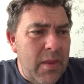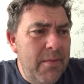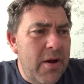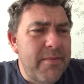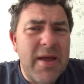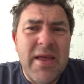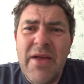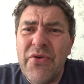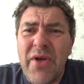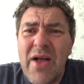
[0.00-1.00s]
Pardon me,
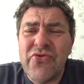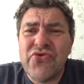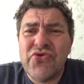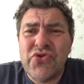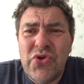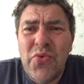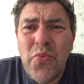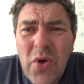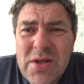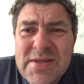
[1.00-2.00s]
if you can't do
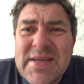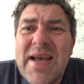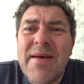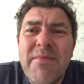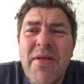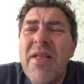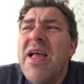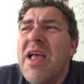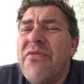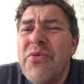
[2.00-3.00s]
one day a month,
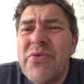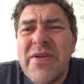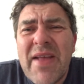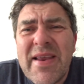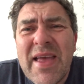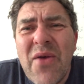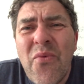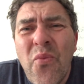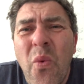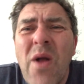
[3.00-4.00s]
if you were to dedicate
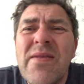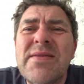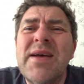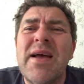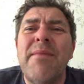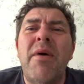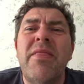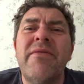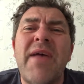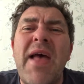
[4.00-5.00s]
one day a
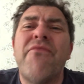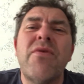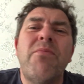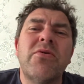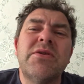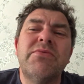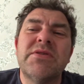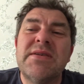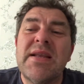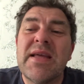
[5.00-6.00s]
month, everybody was
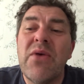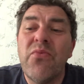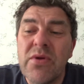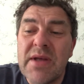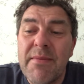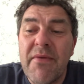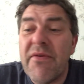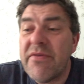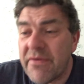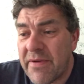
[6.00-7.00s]
to dedicate one day a month,
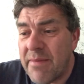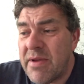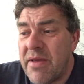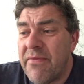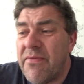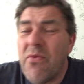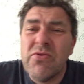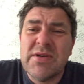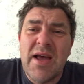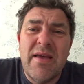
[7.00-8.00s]
as a family of four,
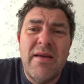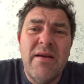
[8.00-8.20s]
say.